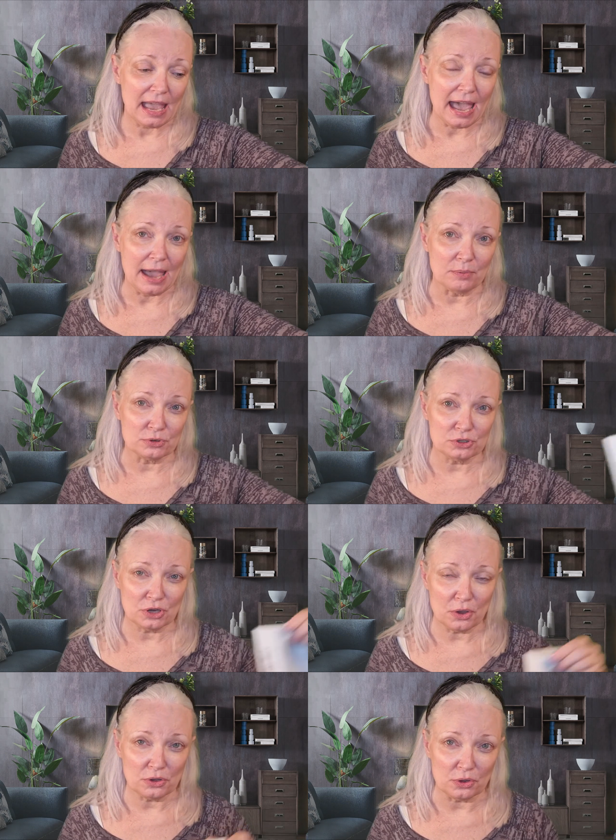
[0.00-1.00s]
I will
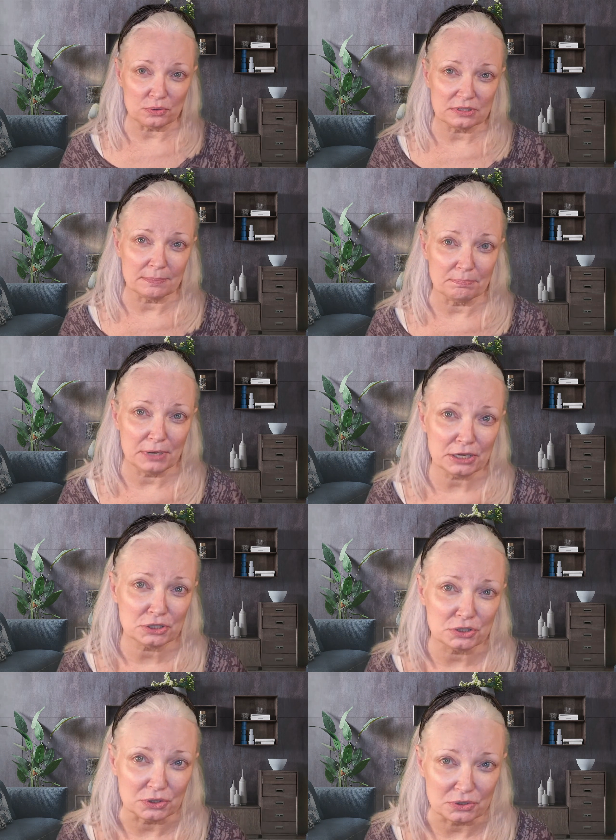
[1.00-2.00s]
show you some
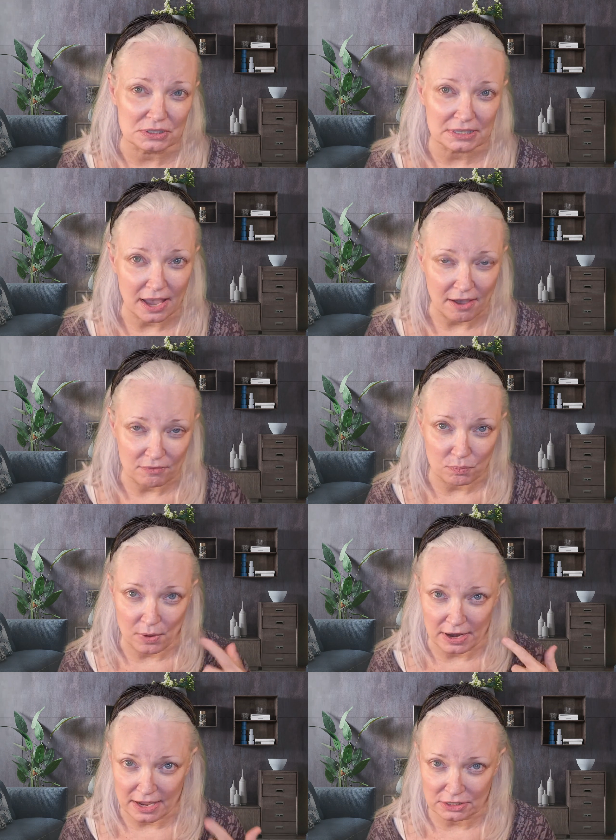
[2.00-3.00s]
pictures of
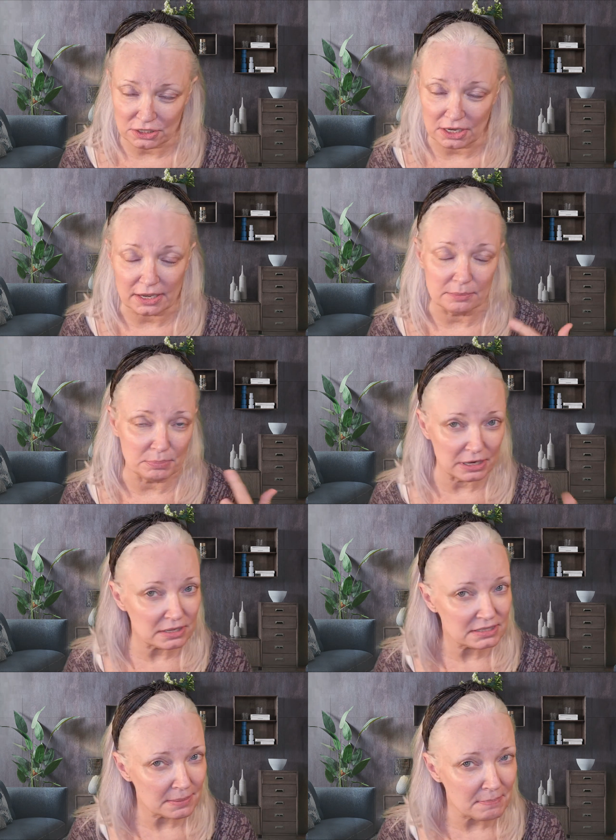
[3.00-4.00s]
what I took. I put on
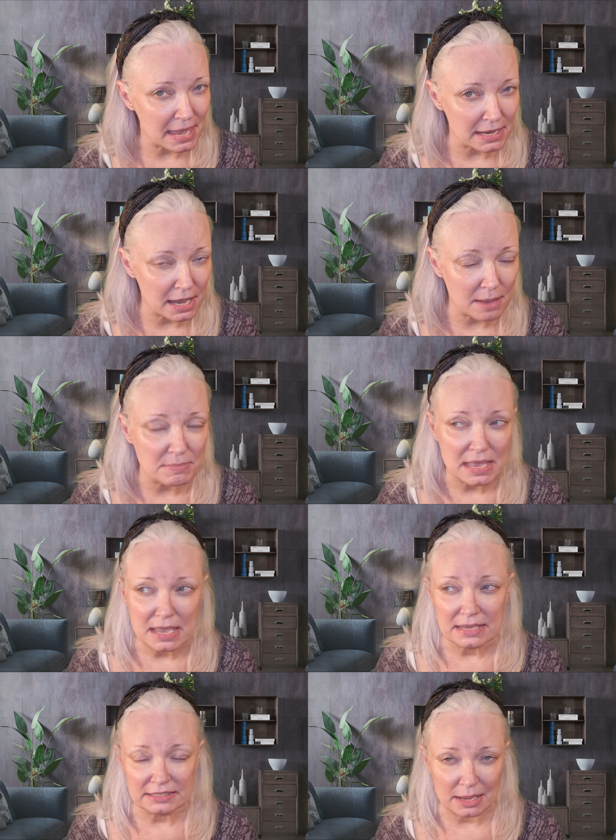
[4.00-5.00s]
some makeup,
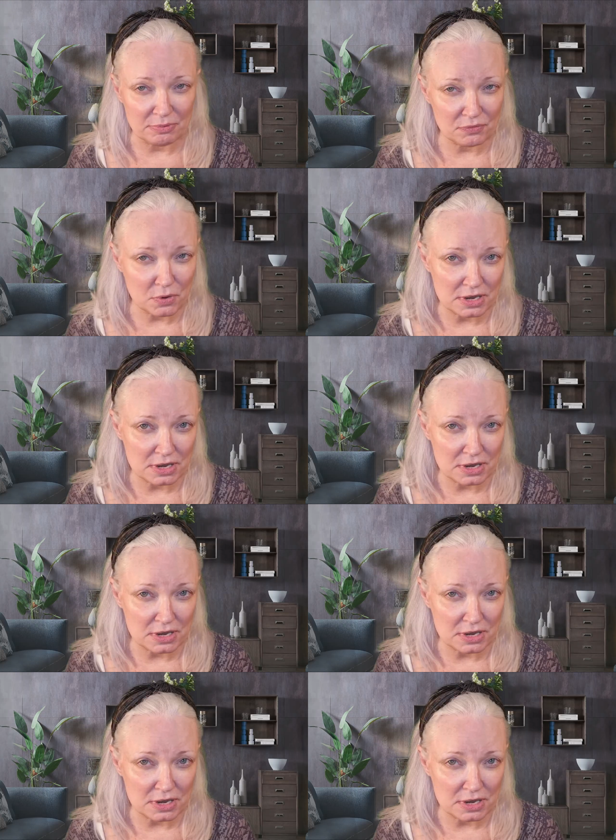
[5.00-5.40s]
day before